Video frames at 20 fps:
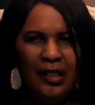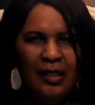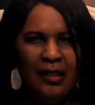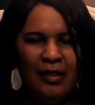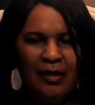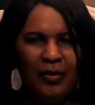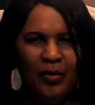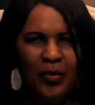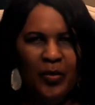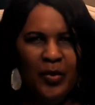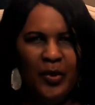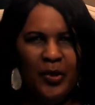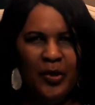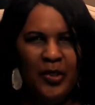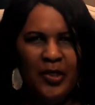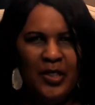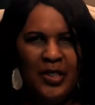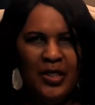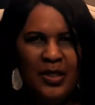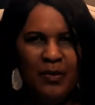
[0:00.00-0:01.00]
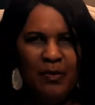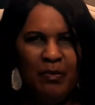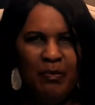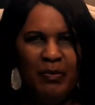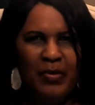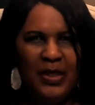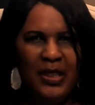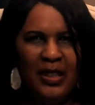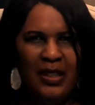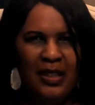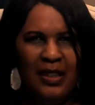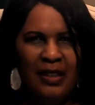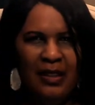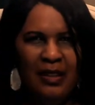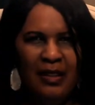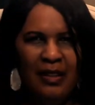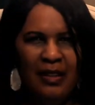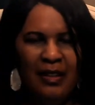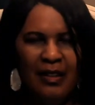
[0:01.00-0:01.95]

were just being